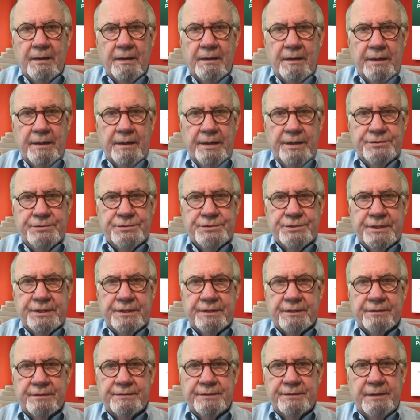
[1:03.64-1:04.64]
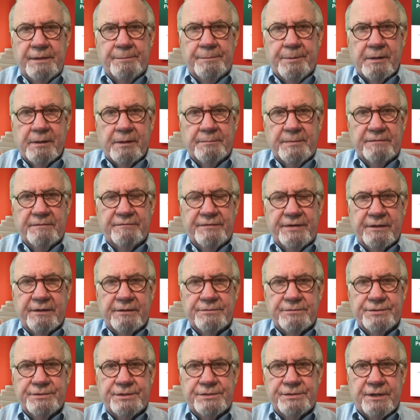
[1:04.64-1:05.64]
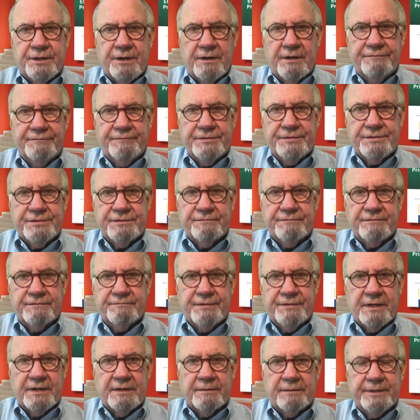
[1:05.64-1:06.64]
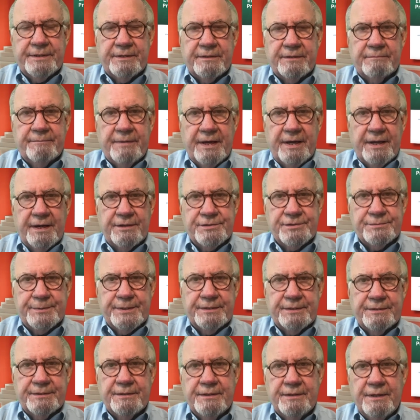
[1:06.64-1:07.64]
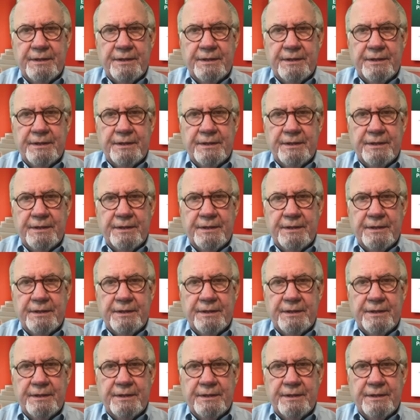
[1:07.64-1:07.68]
Each year, the Department of Energy's Office of Environmental Management